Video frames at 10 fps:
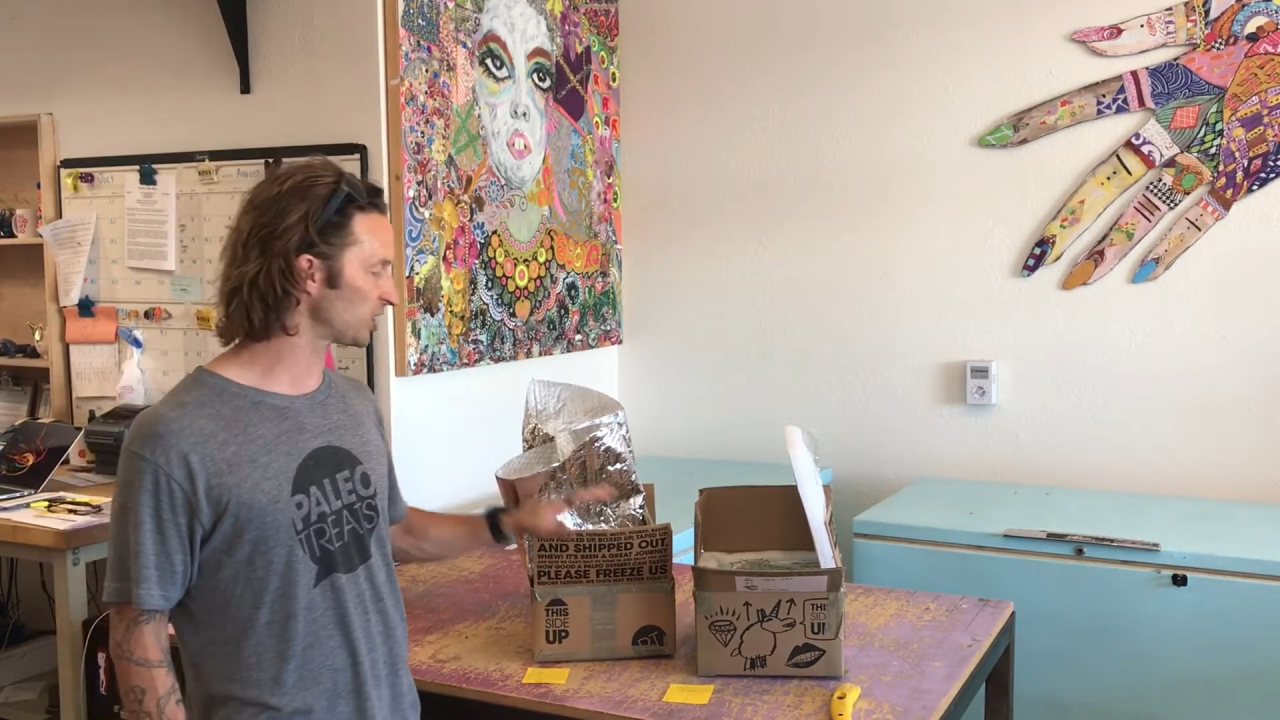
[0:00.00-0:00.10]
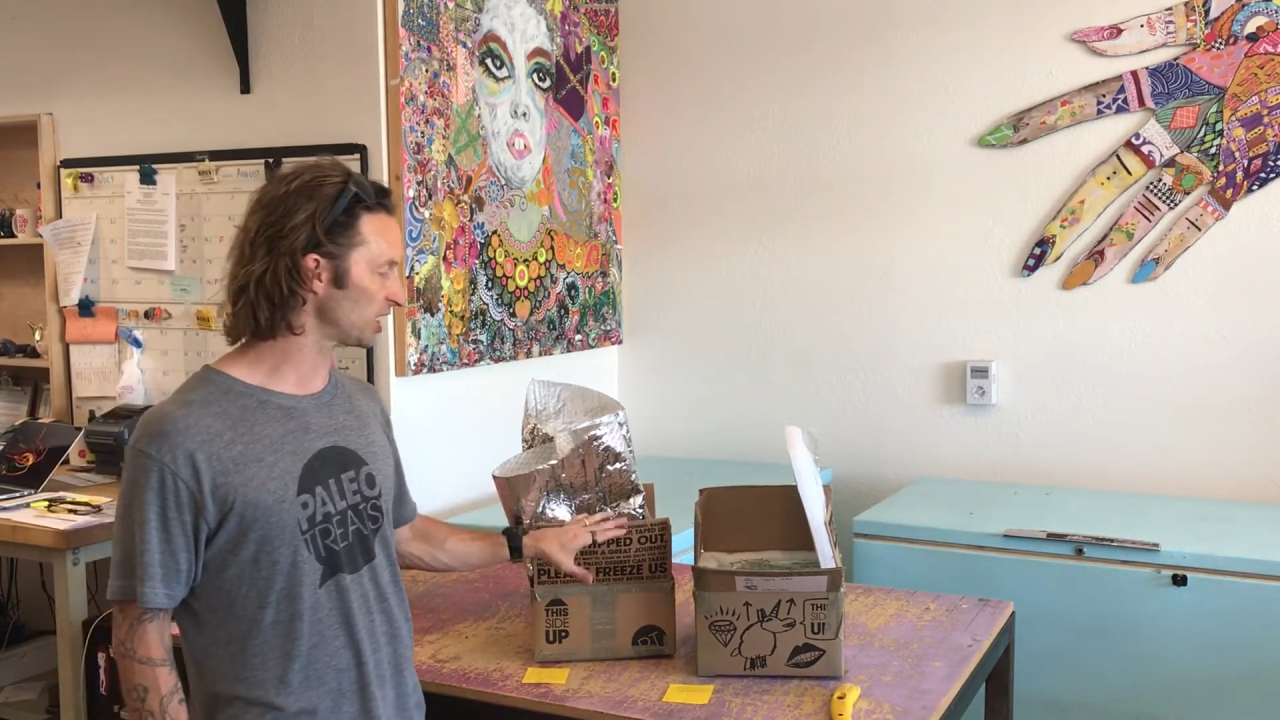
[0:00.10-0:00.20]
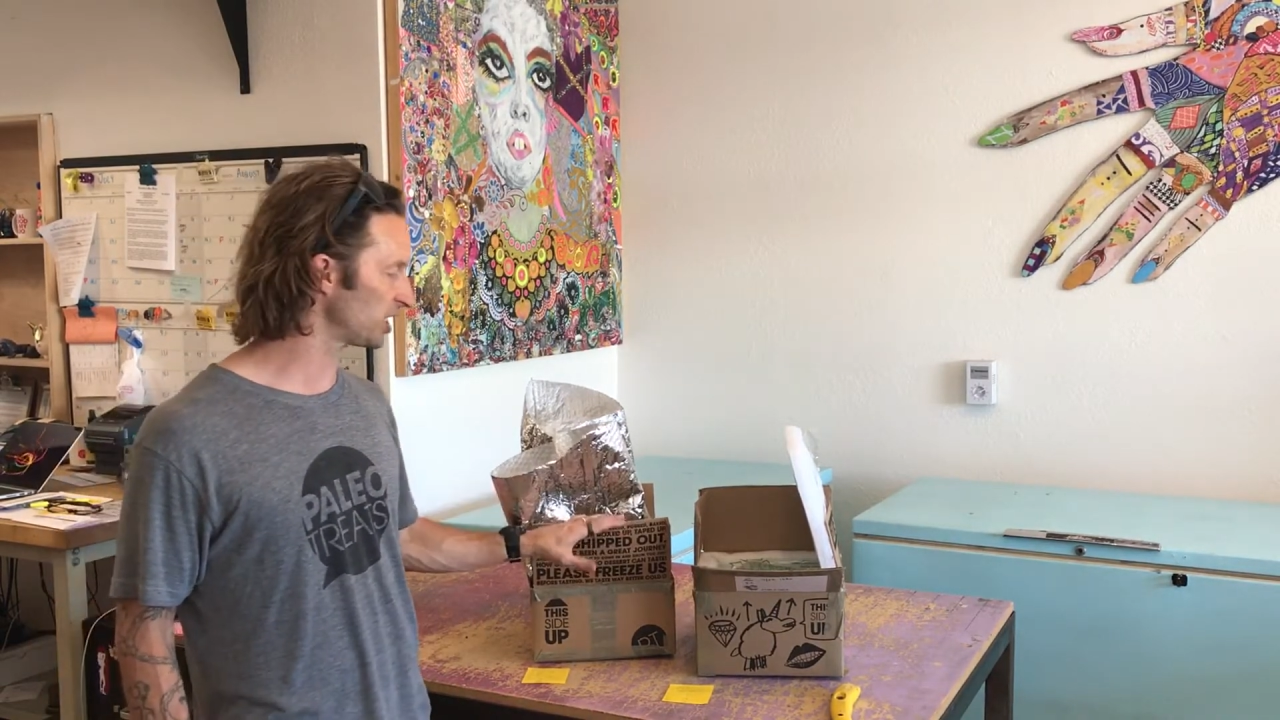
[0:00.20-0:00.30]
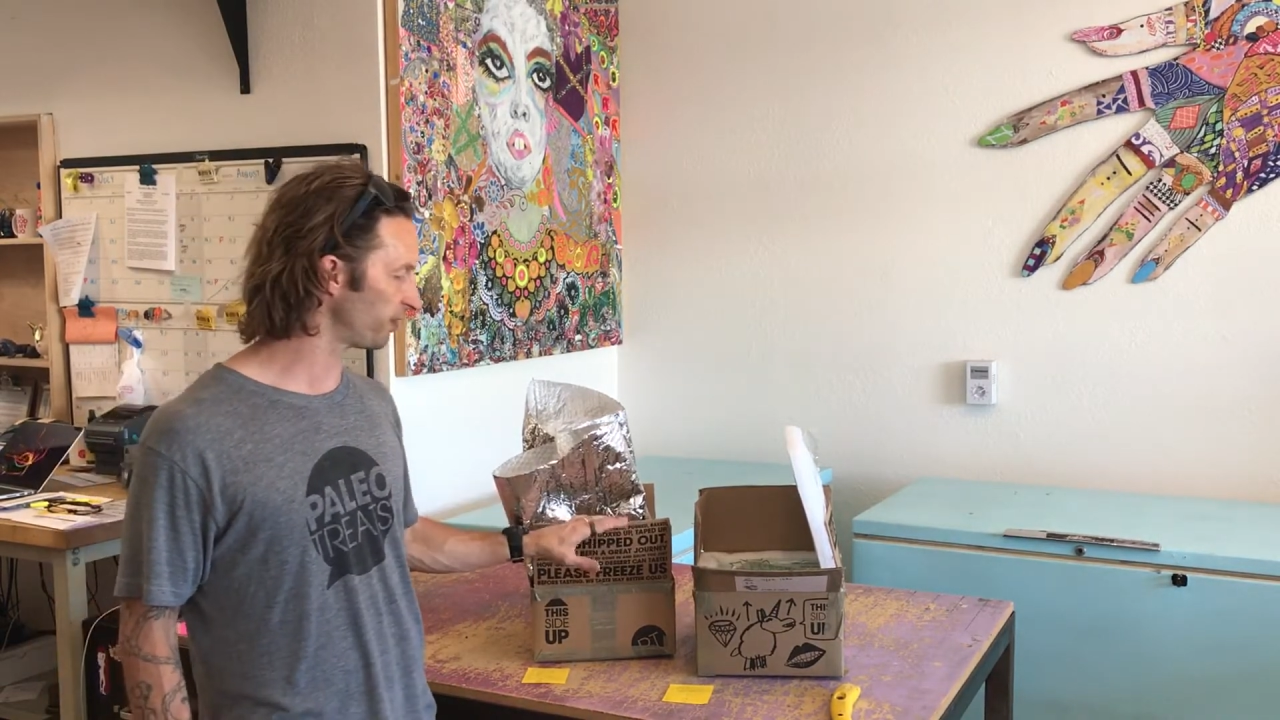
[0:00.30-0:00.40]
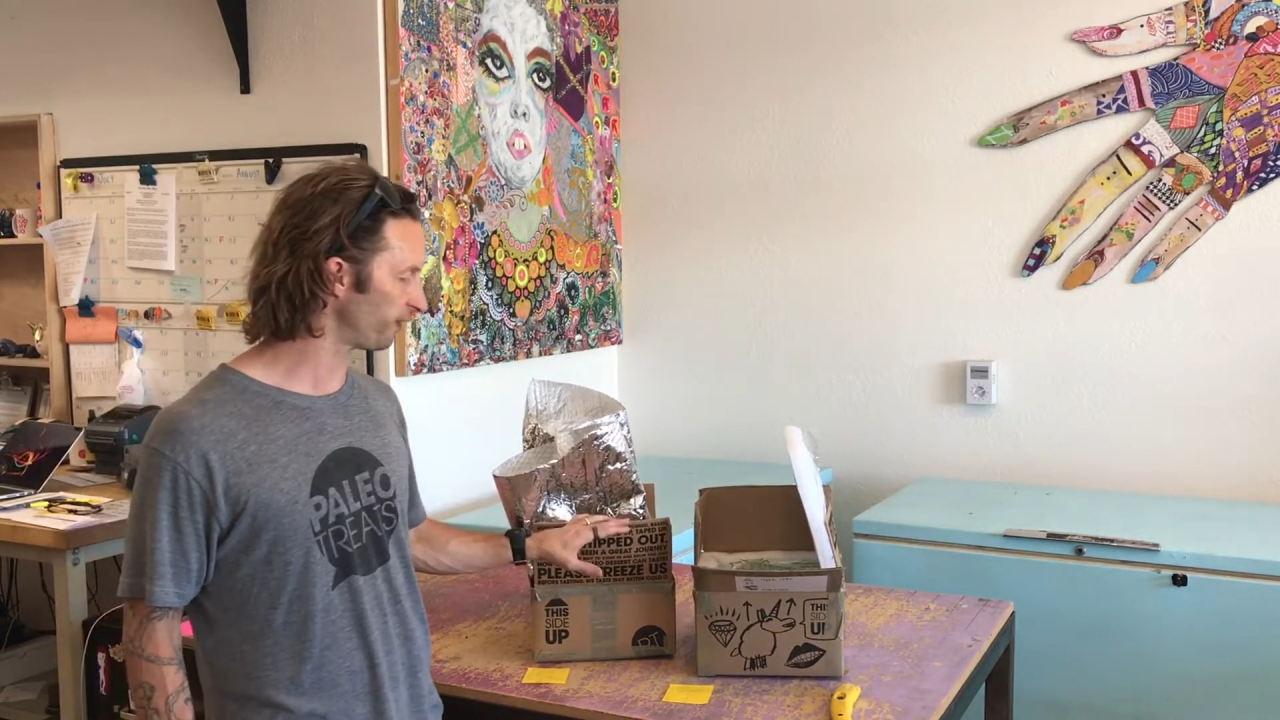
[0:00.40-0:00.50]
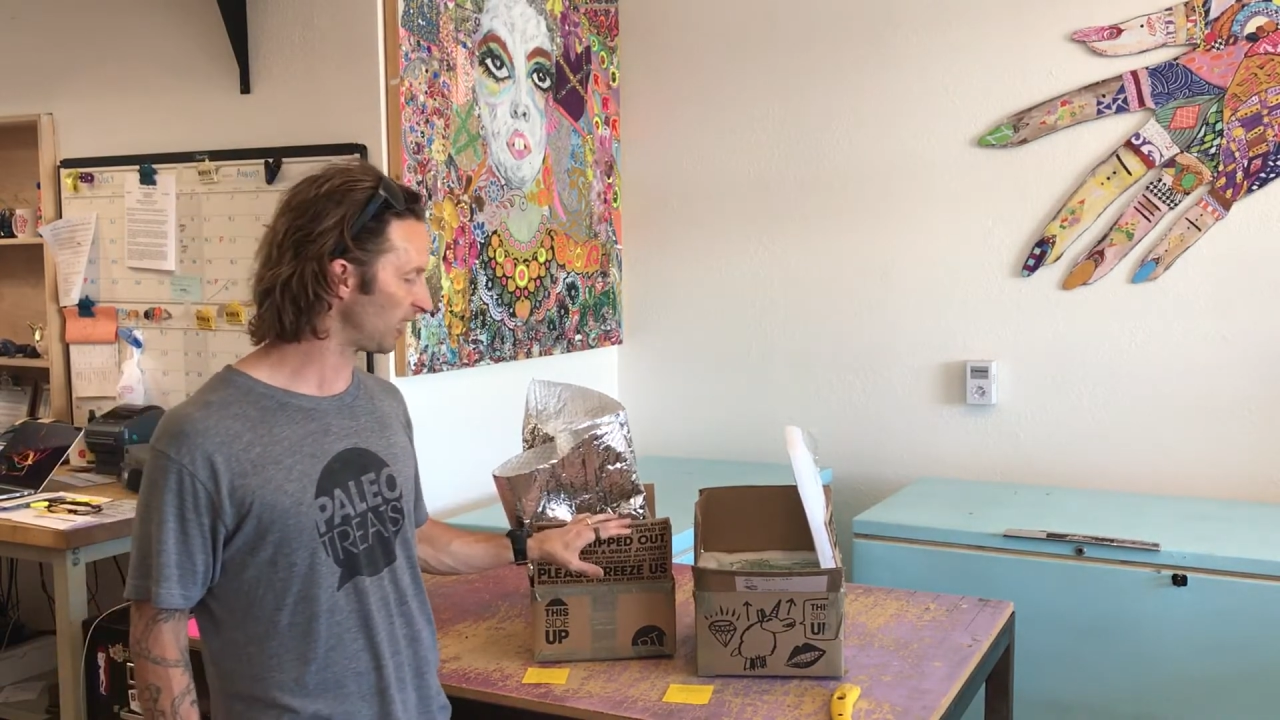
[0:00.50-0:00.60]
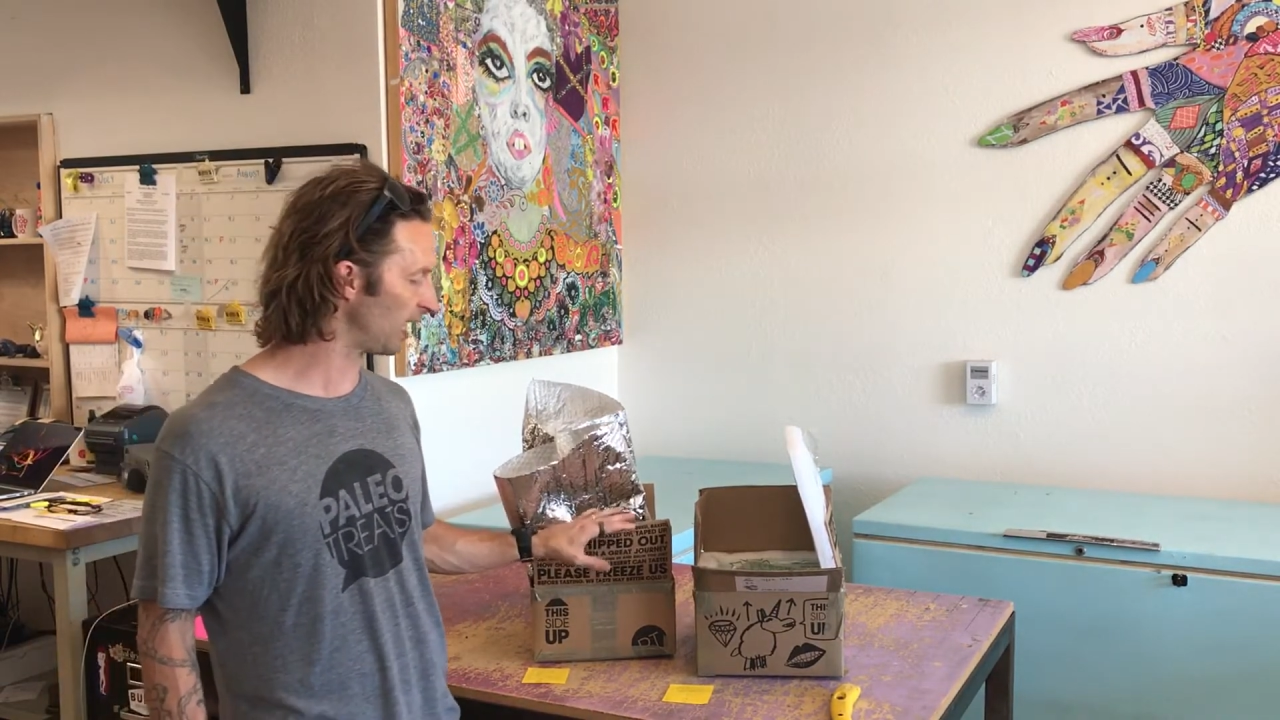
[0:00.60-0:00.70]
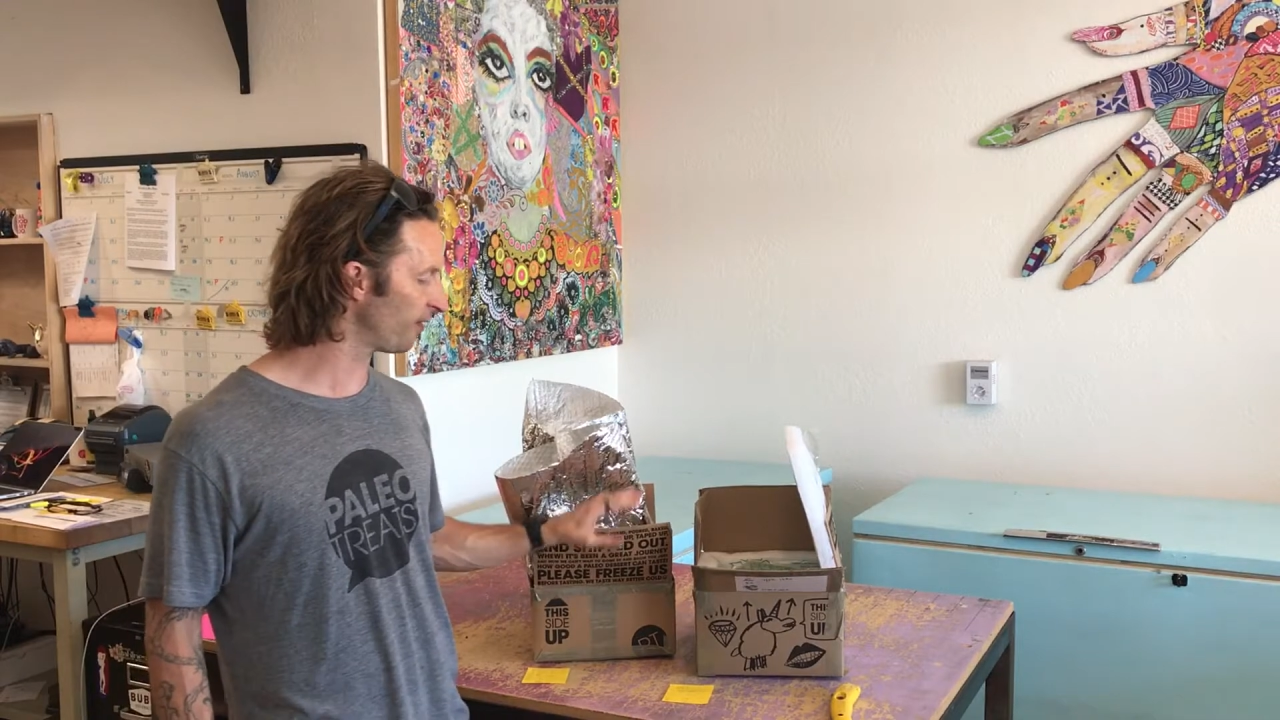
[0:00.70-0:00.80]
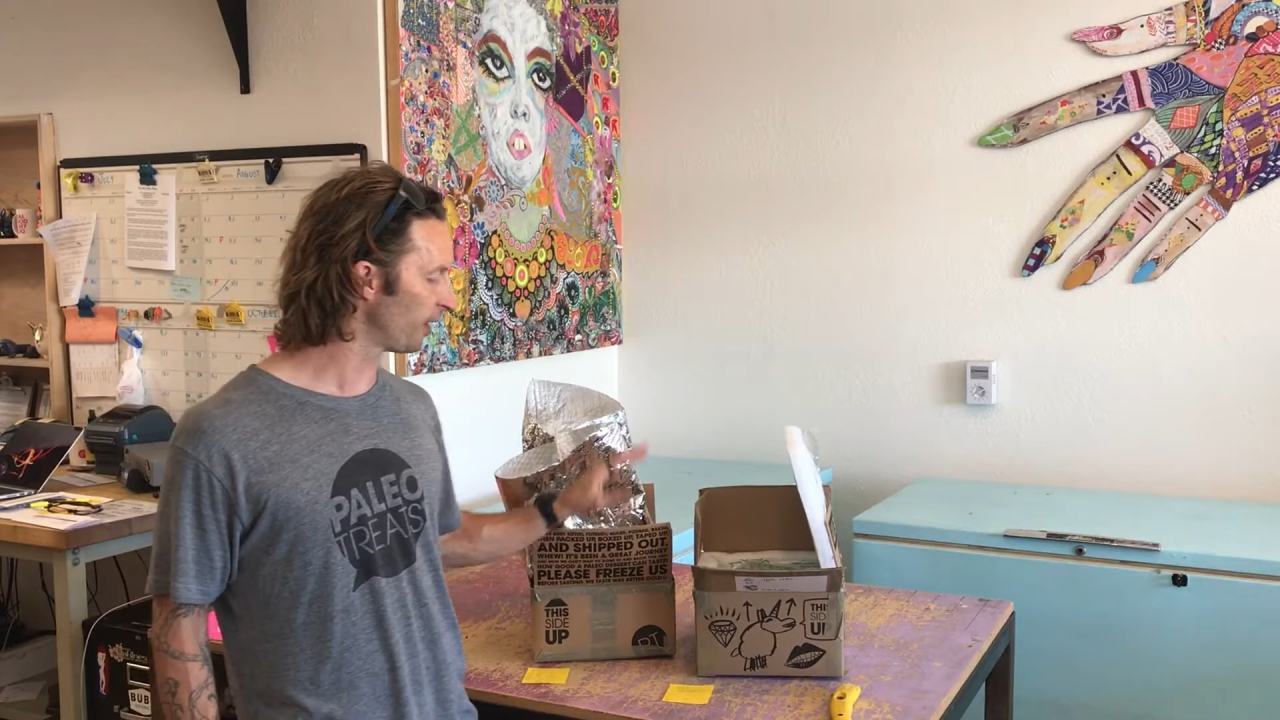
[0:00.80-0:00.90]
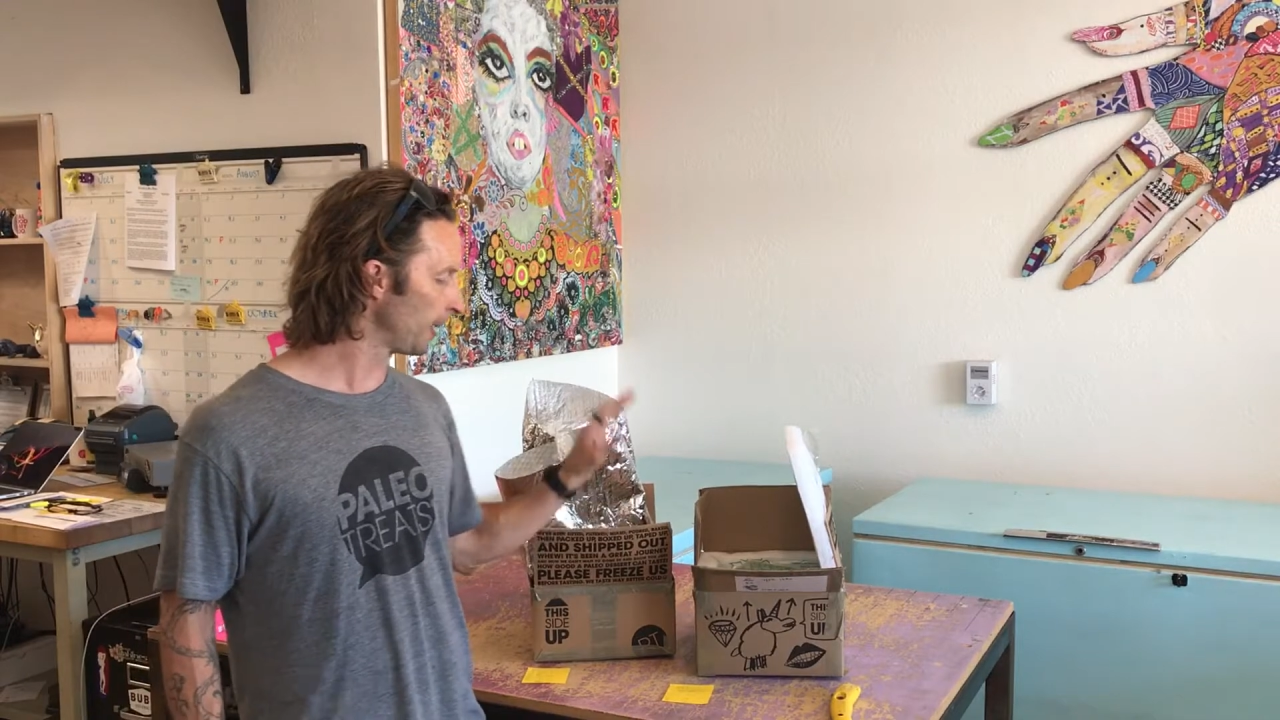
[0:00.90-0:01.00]

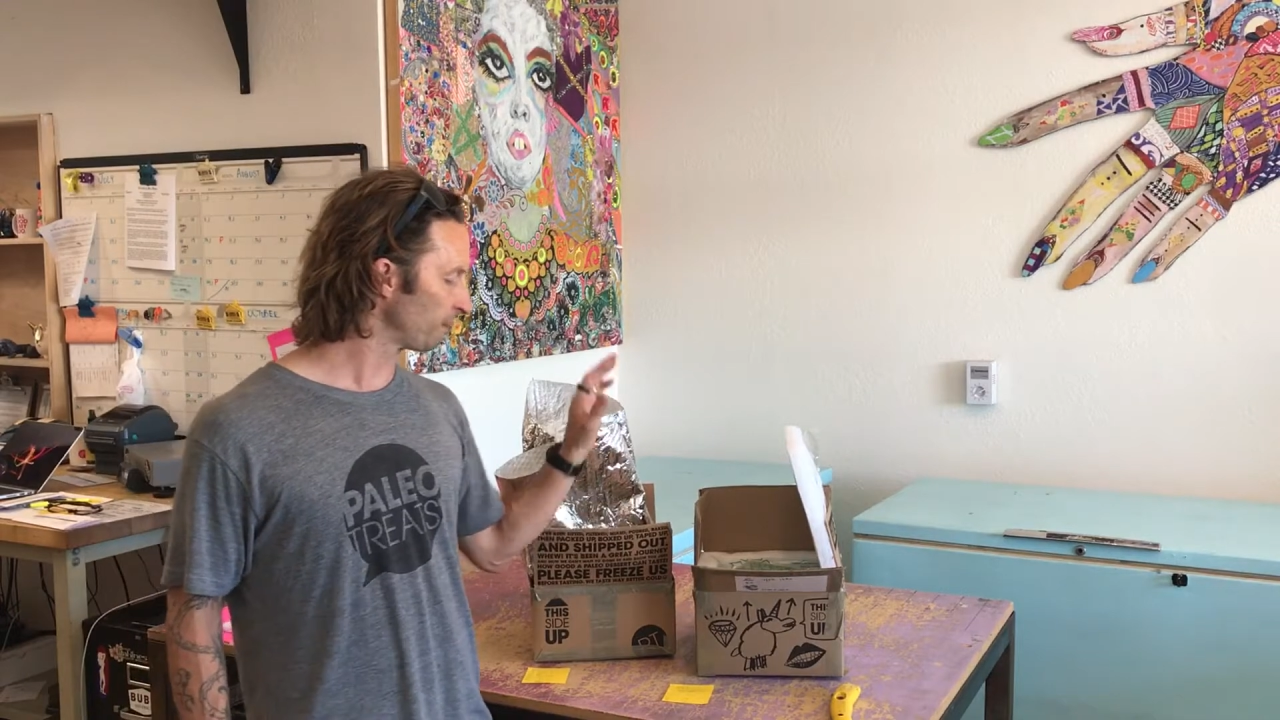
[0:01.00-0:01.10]
65,